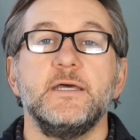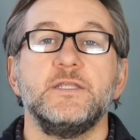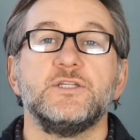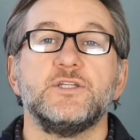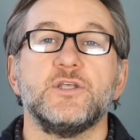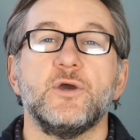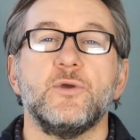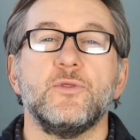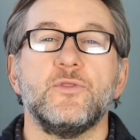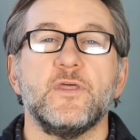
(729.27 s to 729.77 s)

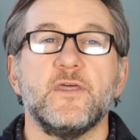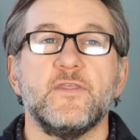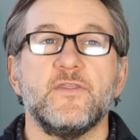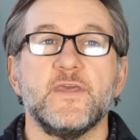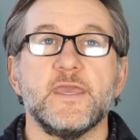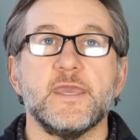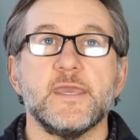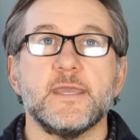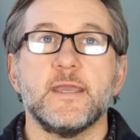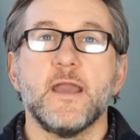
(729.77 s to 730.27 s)
so that
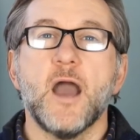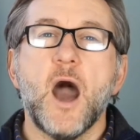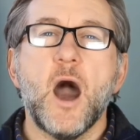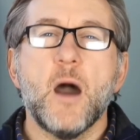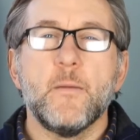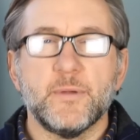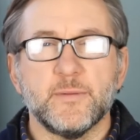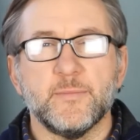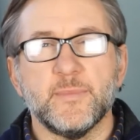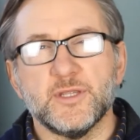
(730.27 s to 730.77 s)
the
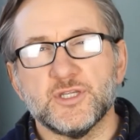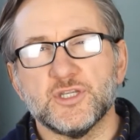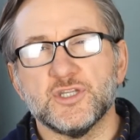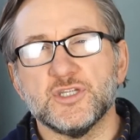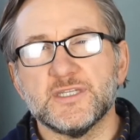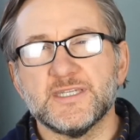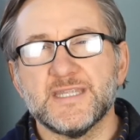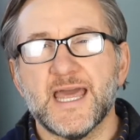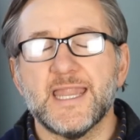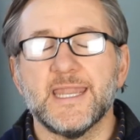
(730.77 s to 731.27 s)
carbon
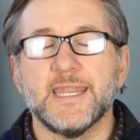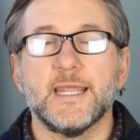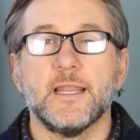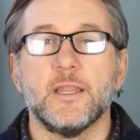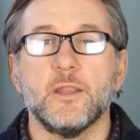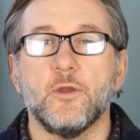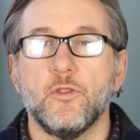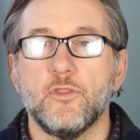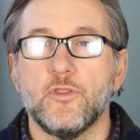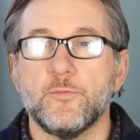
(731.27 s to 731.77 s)
emissions
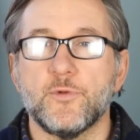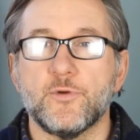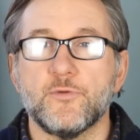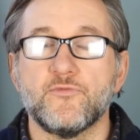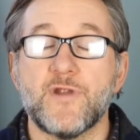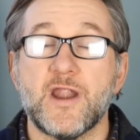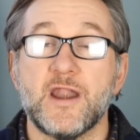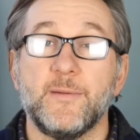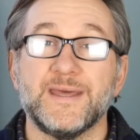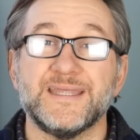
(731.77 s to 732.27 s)
technically on them are
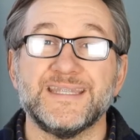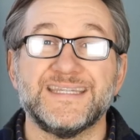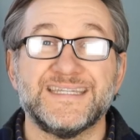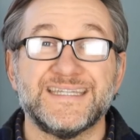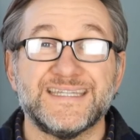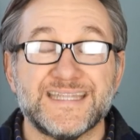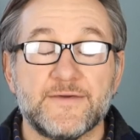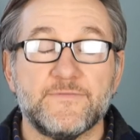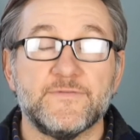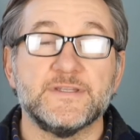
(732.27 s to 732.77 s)
around about
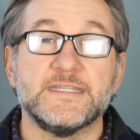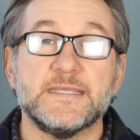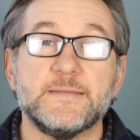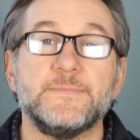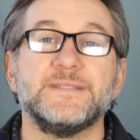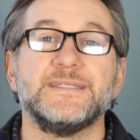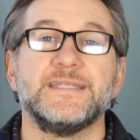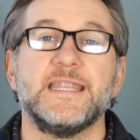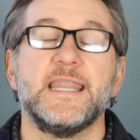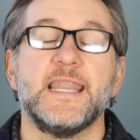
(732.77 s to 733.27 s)

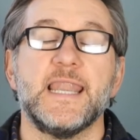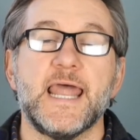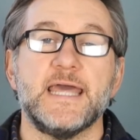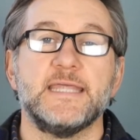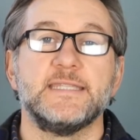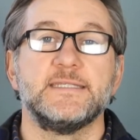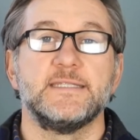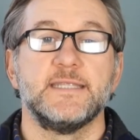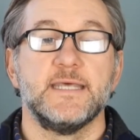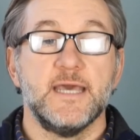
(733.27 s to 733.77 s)
70%
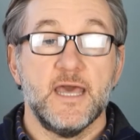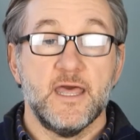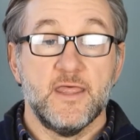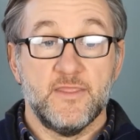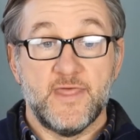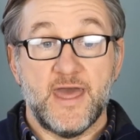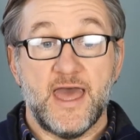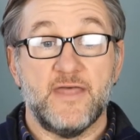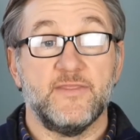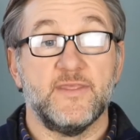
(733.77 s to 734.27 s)
less
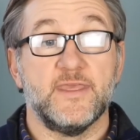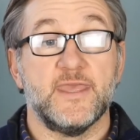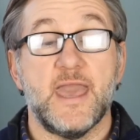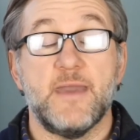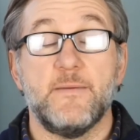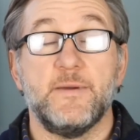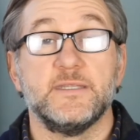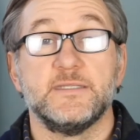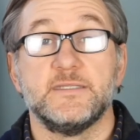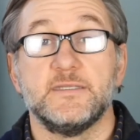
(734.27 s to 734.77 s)
than the
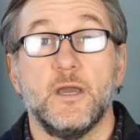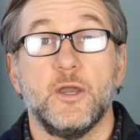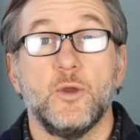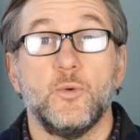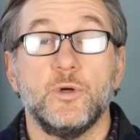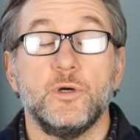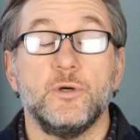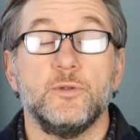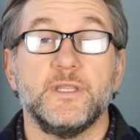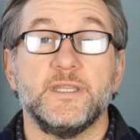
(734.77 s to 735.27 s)
MSCI
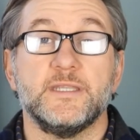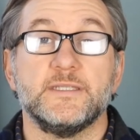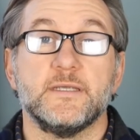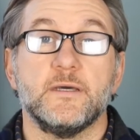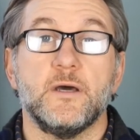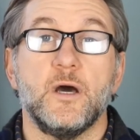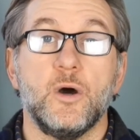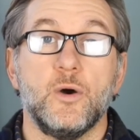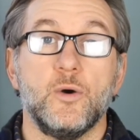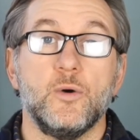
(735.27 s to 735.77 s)
World as
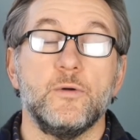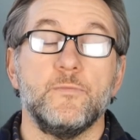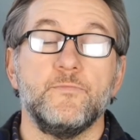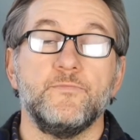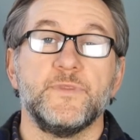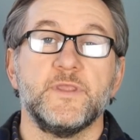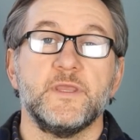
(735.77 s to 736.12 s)
a whole.